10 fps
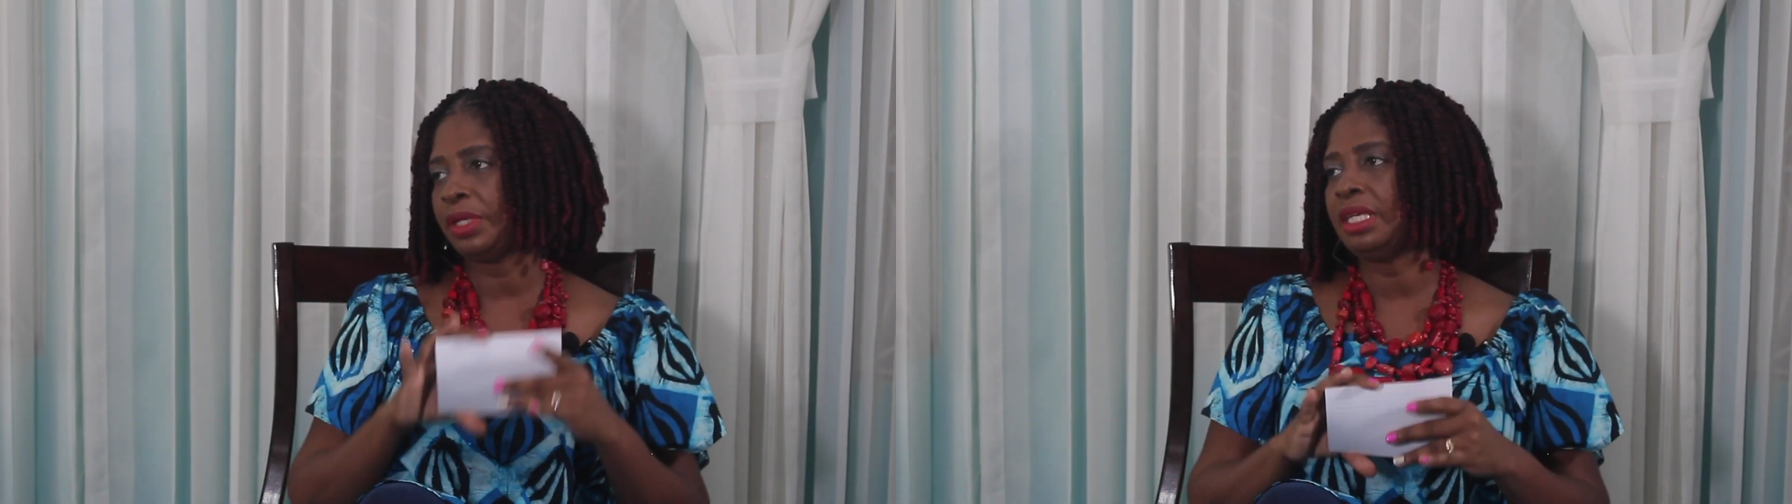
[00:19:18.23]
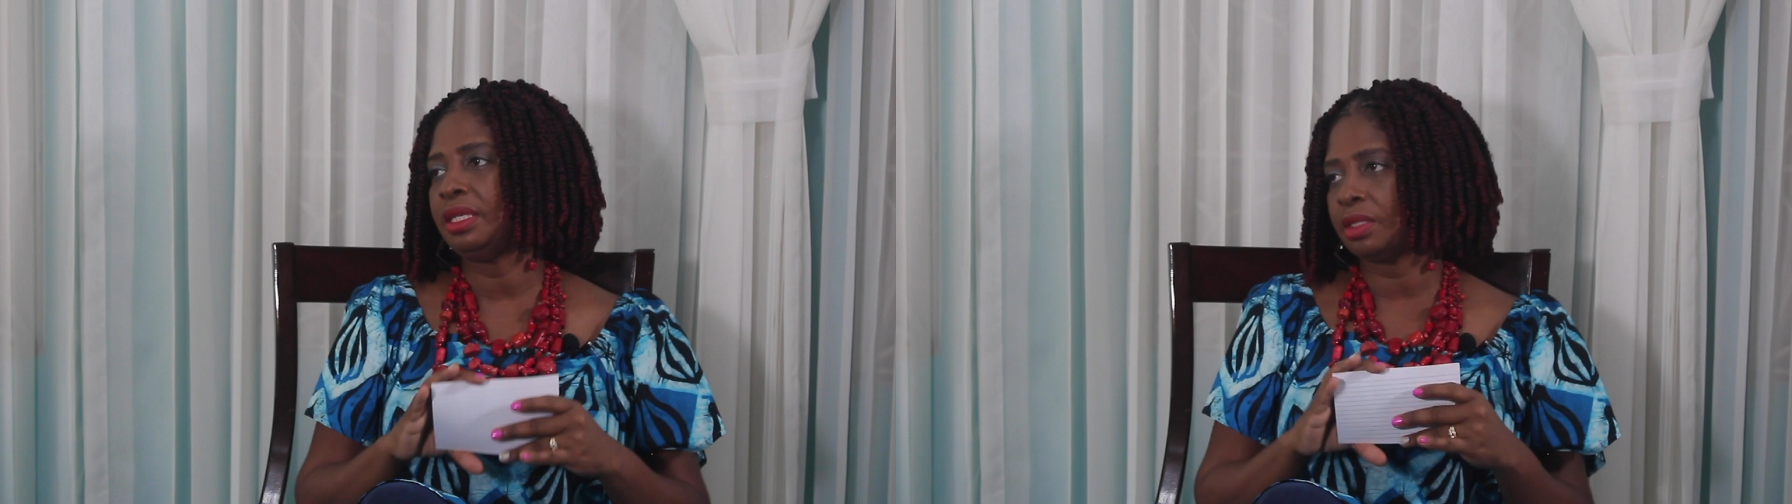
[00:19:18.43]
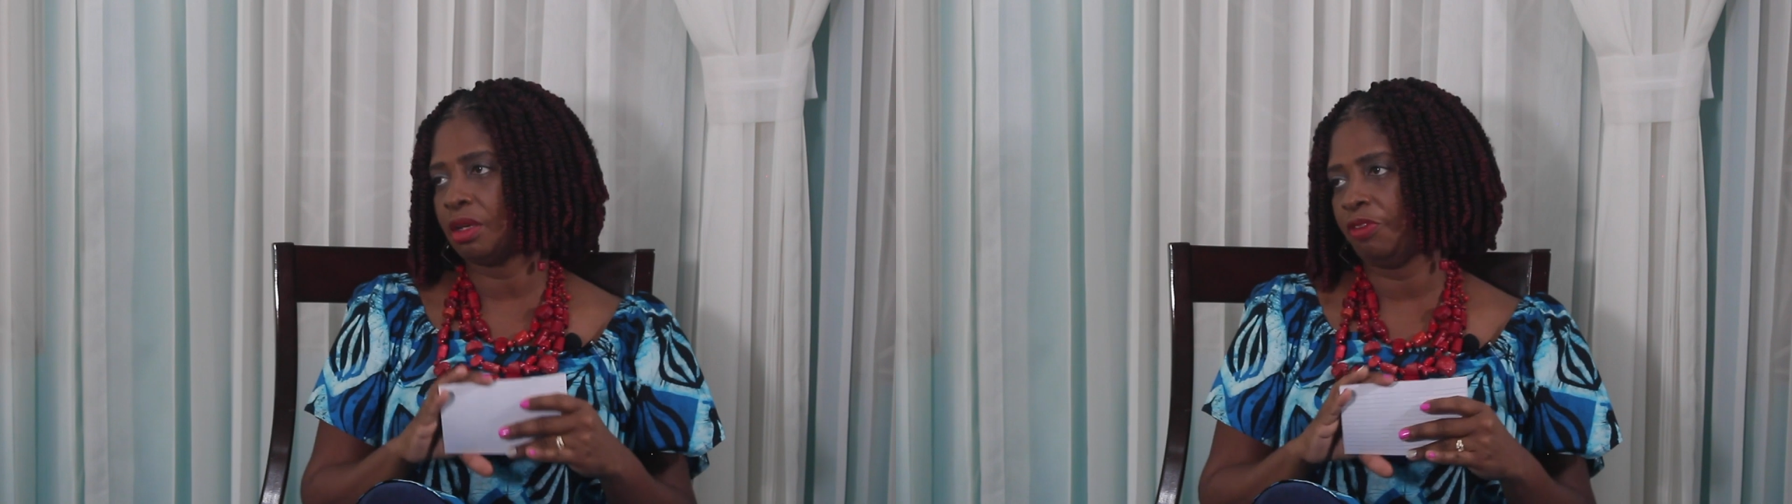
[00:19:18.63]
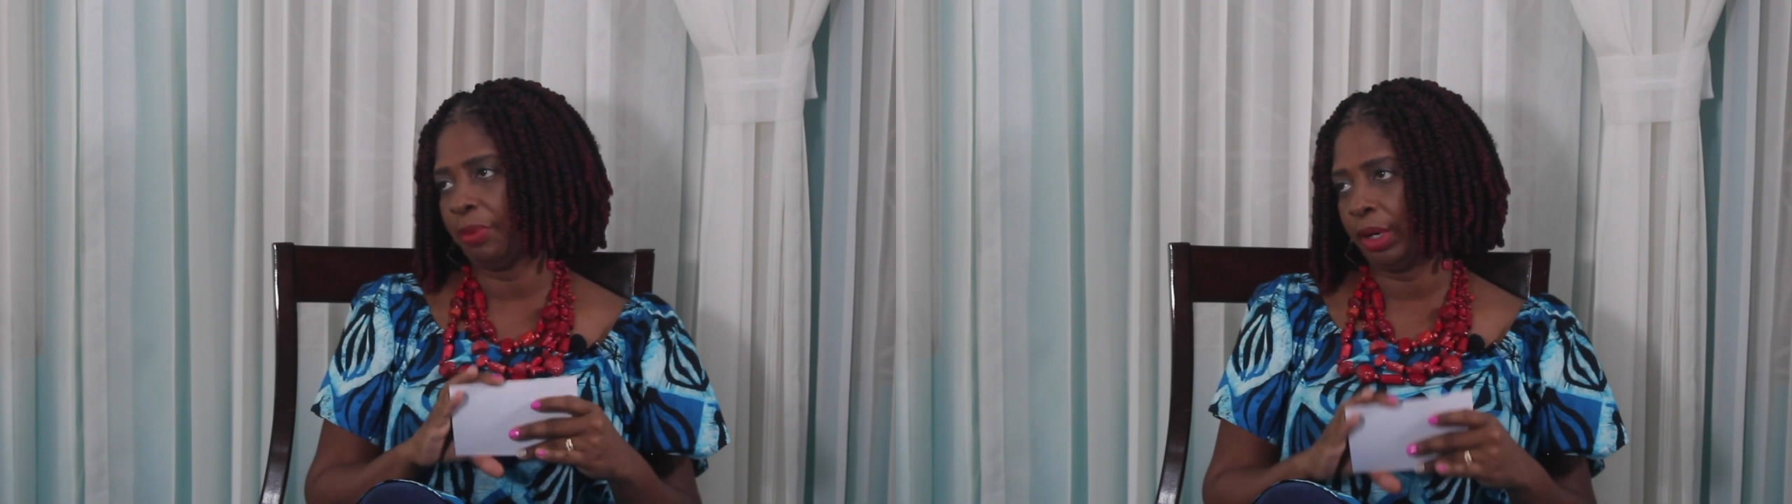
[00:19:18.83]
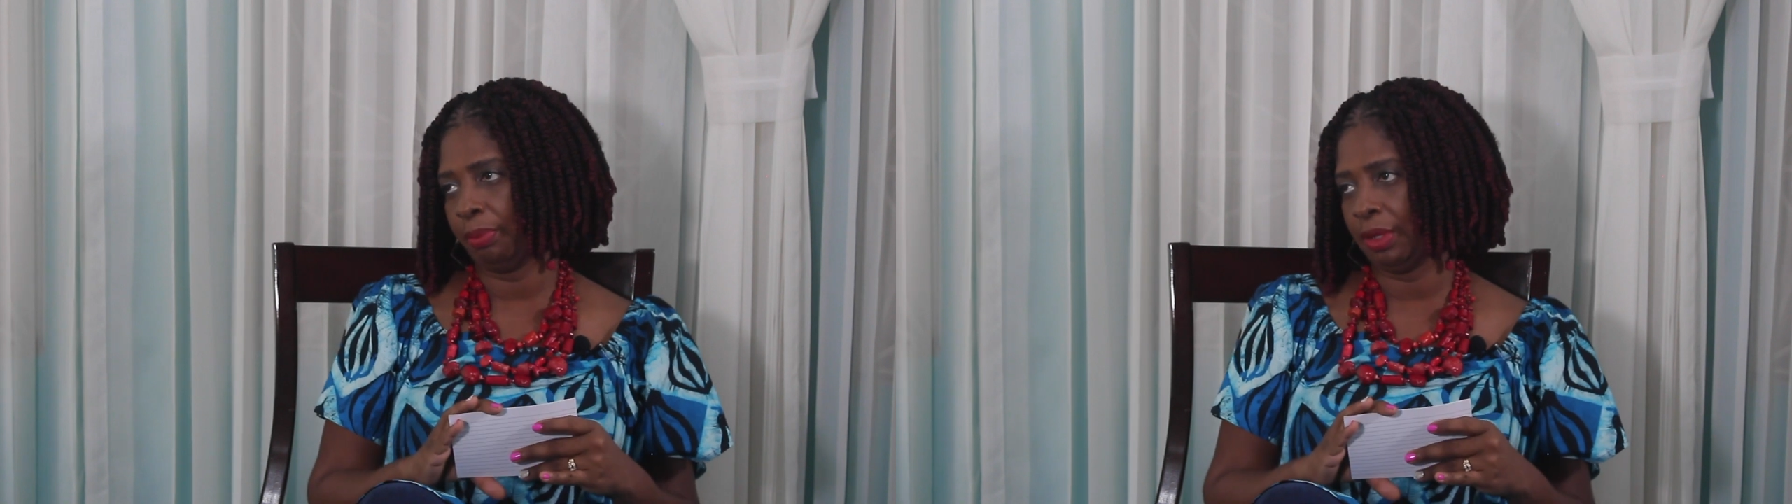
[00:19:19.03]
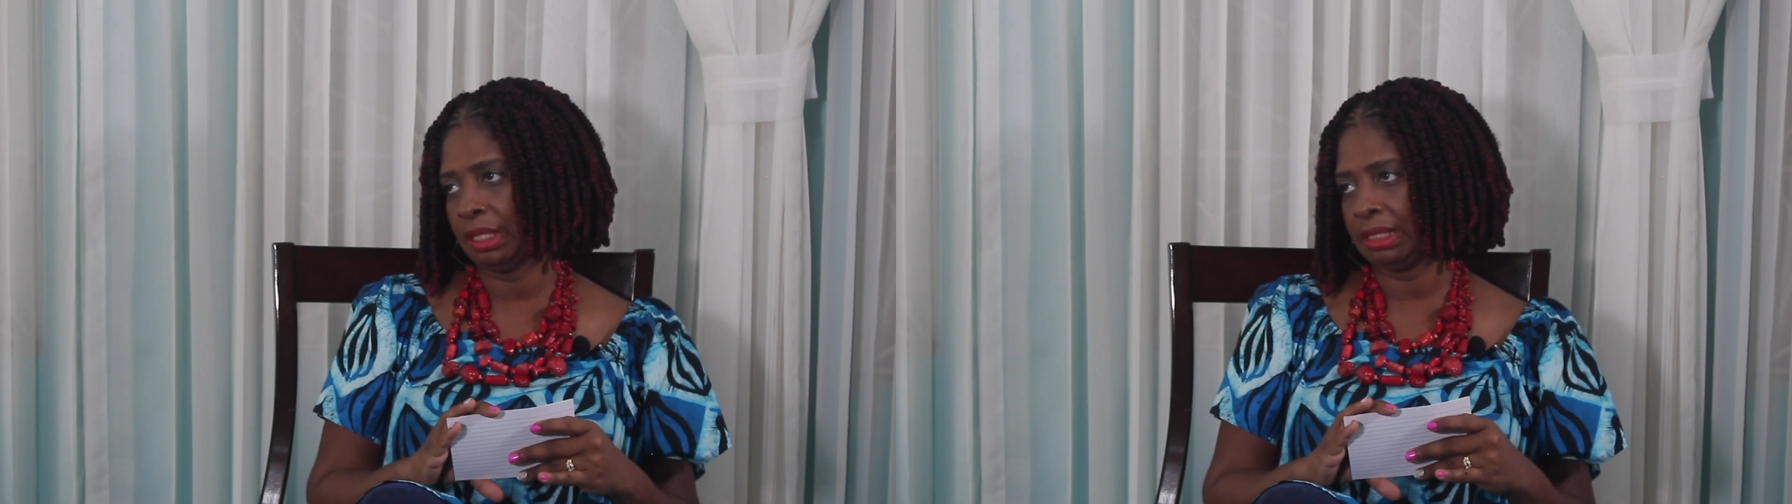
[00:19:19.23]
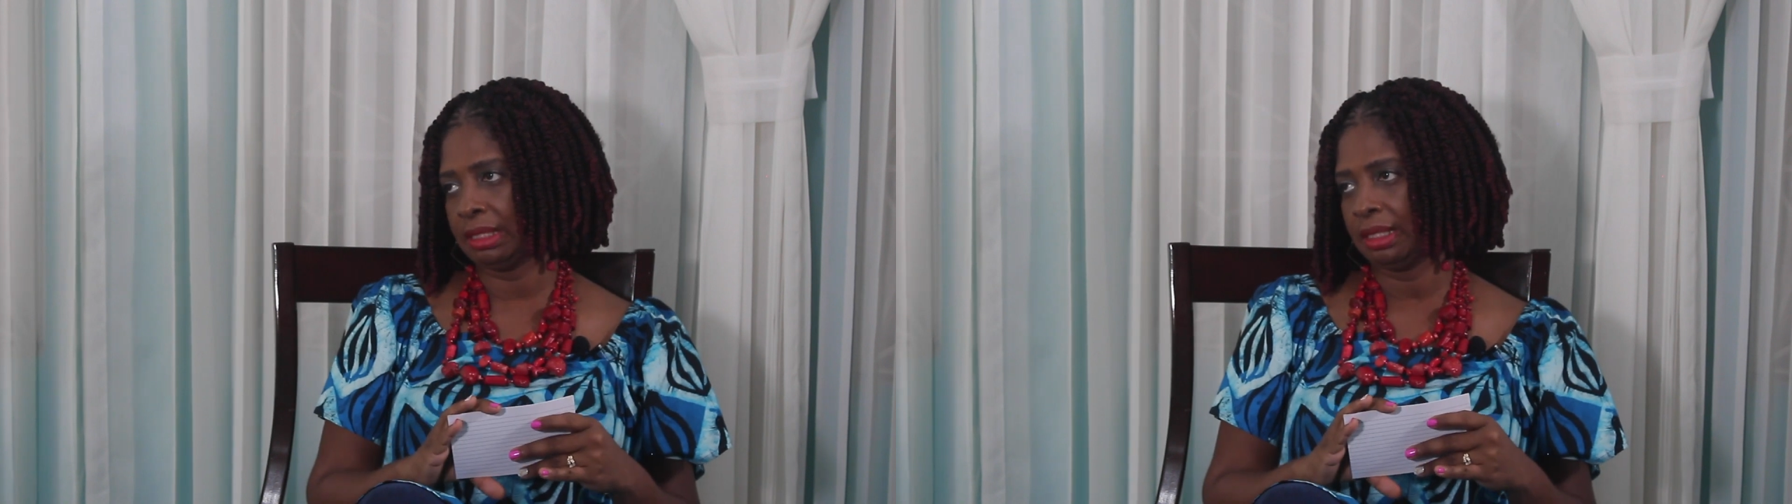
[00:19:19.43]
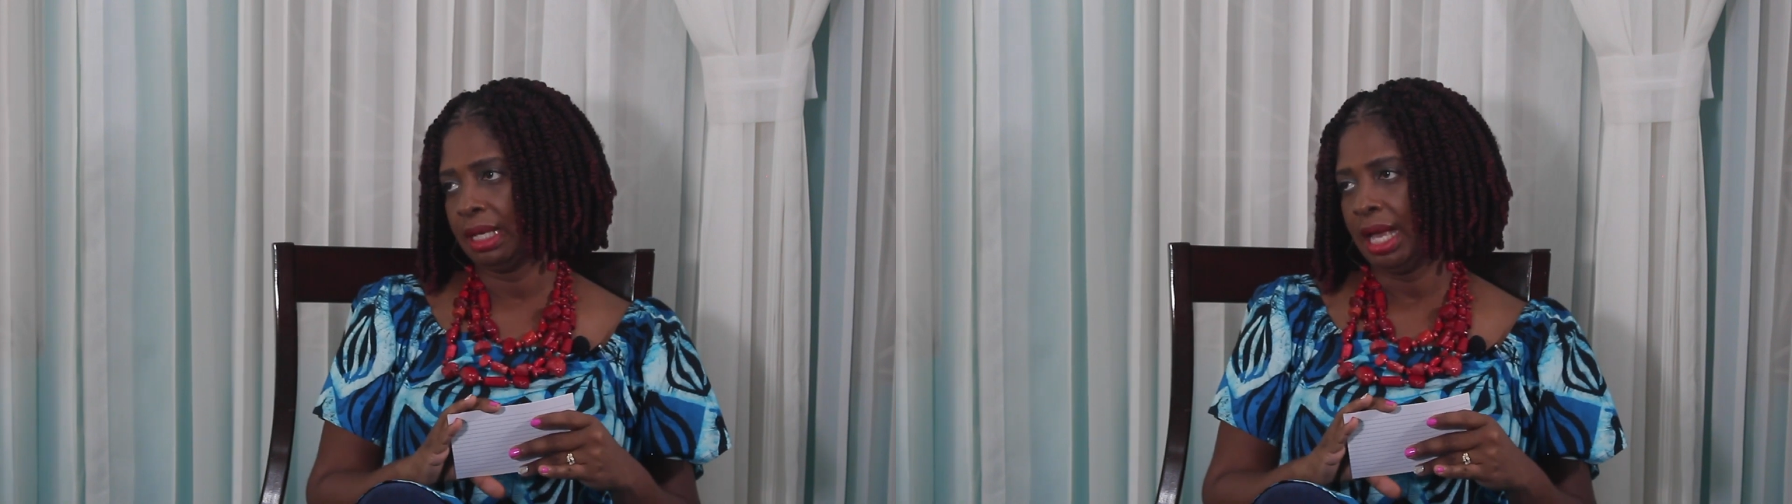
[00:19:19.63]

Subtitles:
P's of purpose.